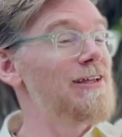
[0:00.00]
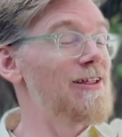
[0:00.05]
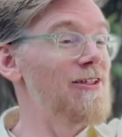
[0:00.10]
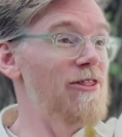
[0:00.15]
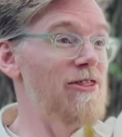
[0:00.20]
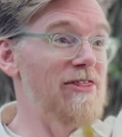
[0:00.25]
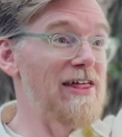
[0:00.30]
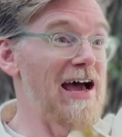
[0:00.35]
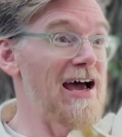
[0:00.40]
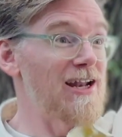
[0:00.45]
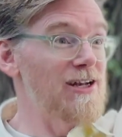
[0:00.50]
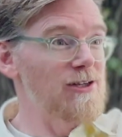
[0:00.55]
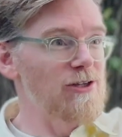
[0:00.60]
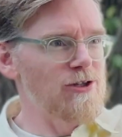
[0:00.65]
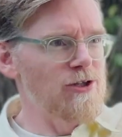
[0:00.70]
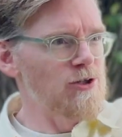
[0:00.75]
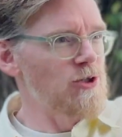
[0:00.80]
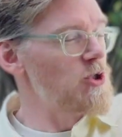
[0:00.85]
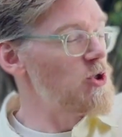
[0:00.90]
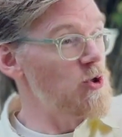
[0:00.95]
that
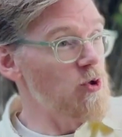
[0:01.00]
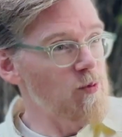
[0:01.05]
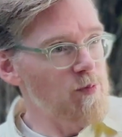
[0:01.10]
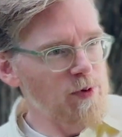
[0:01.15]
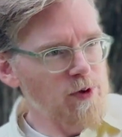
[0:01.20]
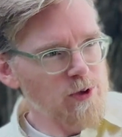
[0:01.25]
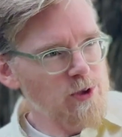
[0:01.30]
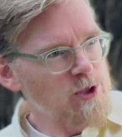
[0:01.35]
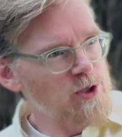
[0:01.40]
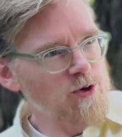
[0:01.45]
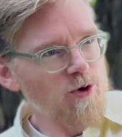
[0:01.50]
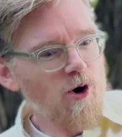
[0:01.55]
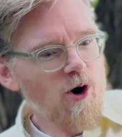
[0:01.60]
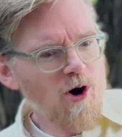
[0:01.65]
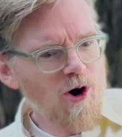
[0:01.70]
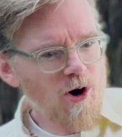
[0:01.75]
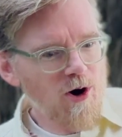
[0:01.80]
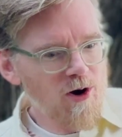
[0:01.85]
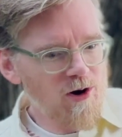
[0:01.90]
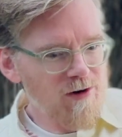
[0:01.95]
super
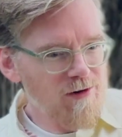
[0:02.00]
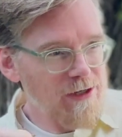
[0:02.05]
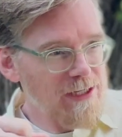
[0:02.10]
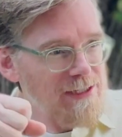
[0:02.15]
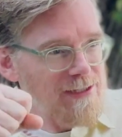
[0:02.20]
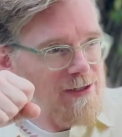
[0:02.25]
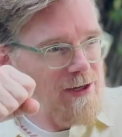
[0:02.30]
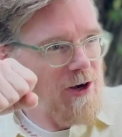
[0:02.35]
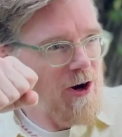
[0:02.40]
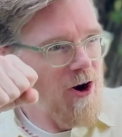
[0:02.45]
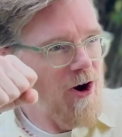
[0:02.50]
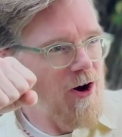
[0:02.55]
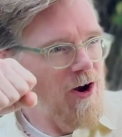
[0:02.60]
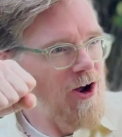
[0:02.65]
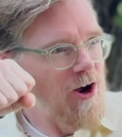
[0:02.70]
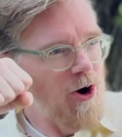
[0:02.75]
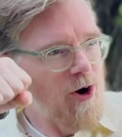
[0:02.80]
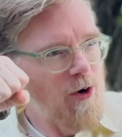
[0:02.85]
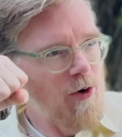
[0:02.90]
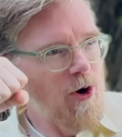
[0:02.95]
strong
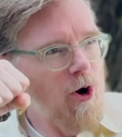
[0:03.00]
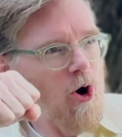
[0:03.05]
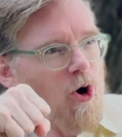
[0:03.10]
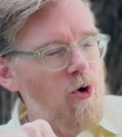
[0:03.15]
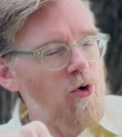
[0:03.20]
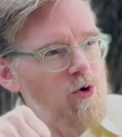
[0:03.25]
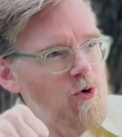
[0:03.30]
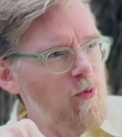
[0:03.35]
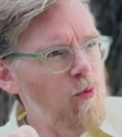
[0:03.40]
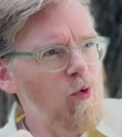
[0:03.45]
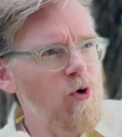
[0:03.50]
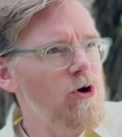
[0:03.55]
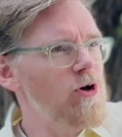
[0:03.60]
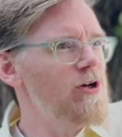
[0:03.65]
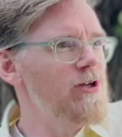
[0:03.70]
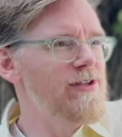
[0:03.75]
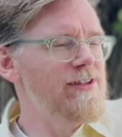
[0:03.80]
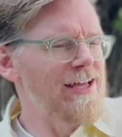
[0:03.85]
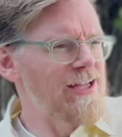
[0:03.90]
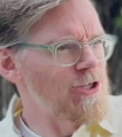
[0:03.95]
oak
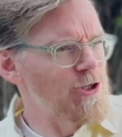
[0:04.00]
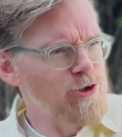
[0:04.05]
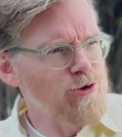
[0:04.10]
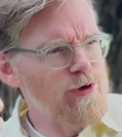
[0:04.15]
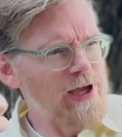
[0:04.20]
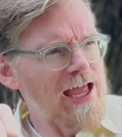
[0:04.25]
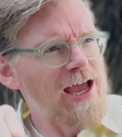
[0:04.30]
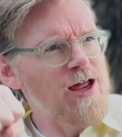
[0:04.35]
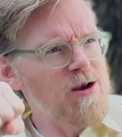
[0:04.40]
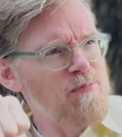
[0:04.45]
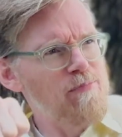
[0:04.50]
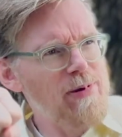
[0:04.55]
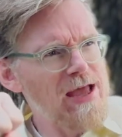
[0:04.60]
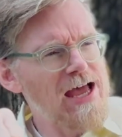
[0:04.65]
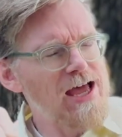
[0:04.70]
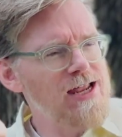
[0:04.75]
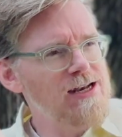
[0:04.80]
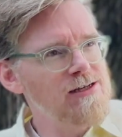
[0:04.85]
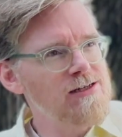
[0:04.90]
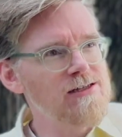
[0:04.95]
wood that you can't
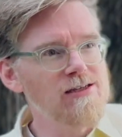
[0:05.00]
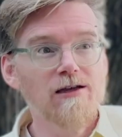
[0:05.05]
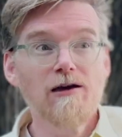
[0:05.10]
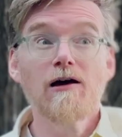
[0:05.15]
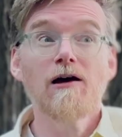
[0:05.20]
bend,